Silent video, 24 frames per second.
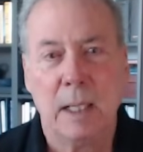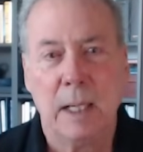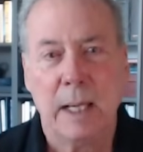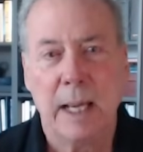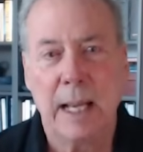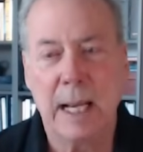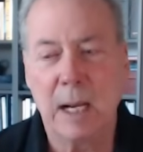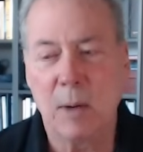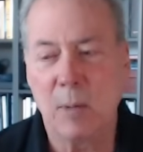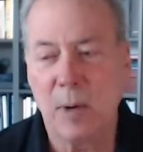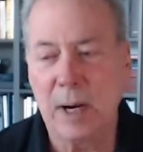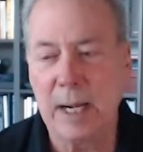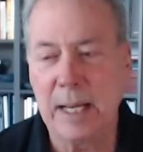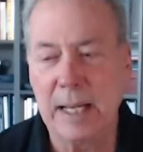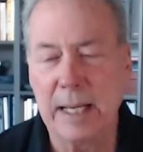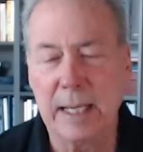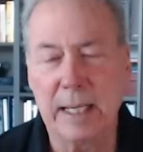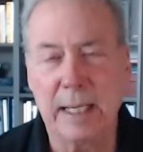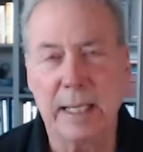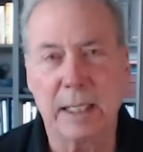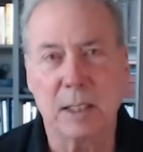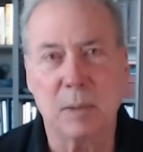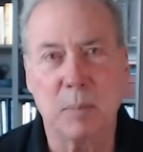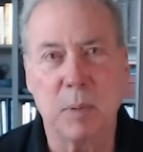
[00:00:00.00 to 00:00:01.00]
and I went in
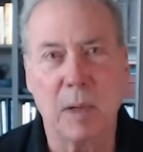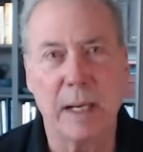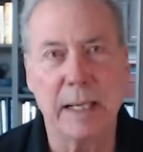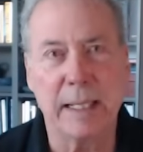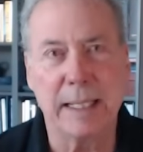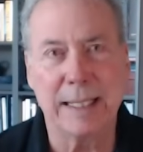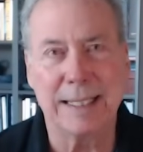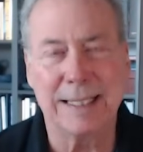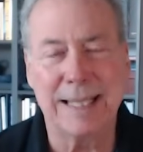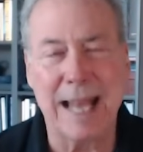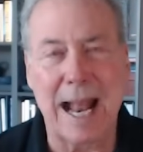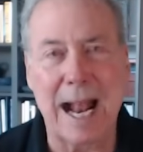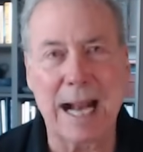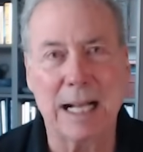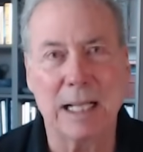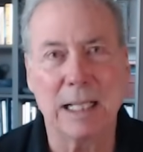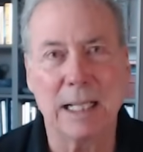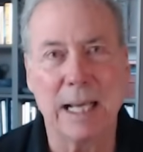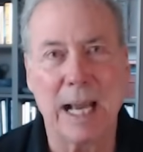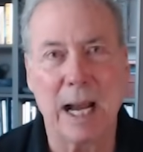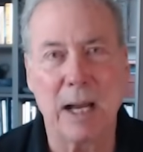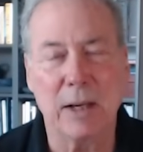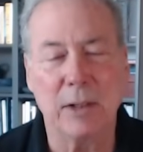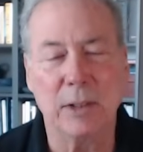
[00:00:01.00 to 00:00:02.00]
and explained
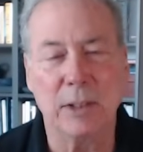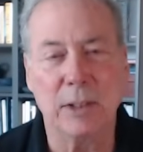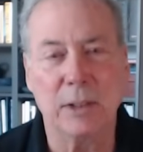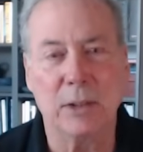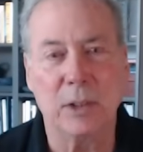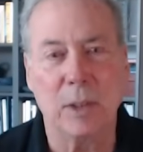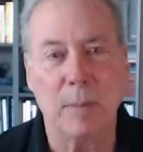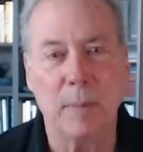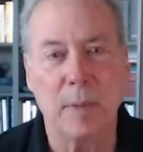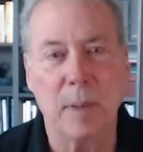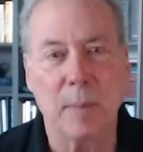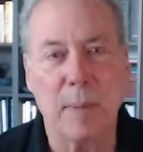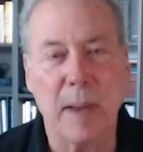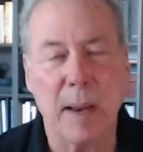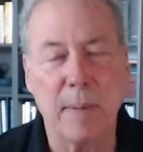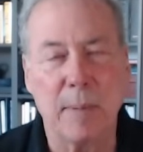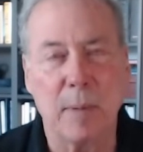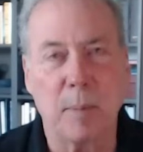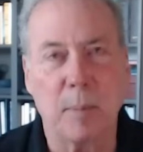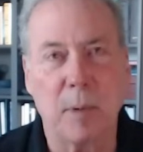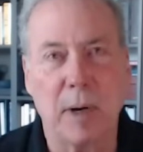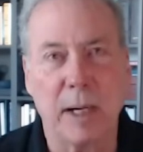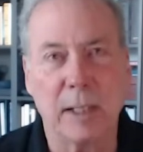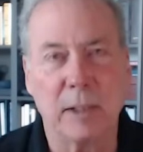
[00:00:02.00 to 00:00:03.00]
exactly how you determine the
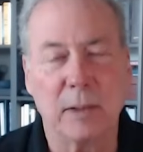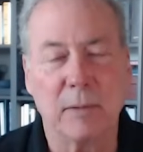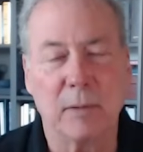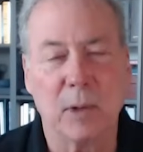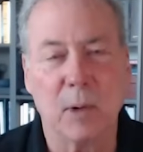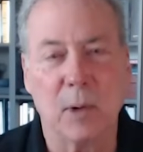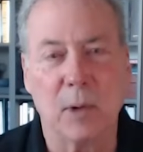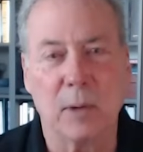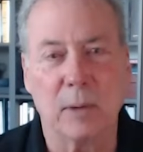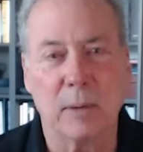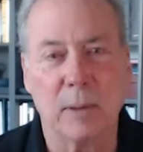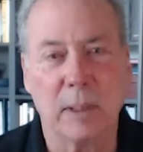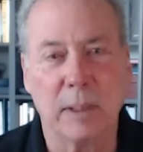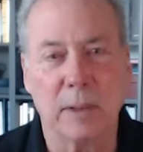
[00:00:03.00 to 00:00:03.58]
paper price of gold.